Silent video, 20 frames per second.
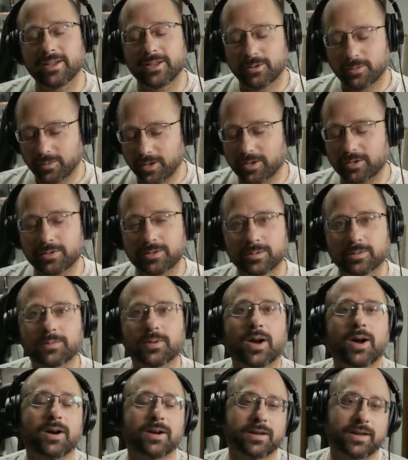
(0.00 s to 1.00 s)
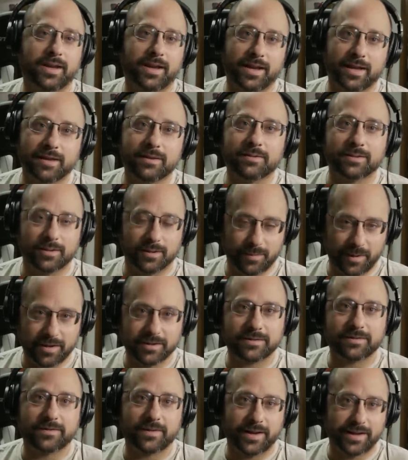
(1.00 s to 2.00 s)
Well, you're wrong, and you're about
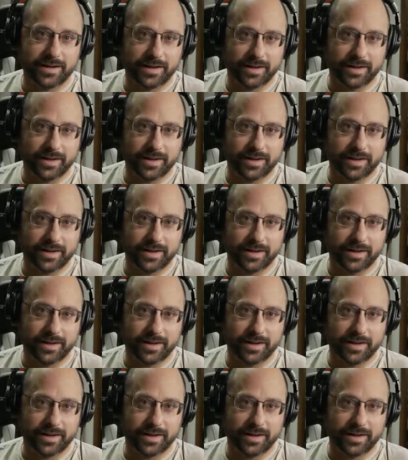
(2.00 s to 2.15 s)
to find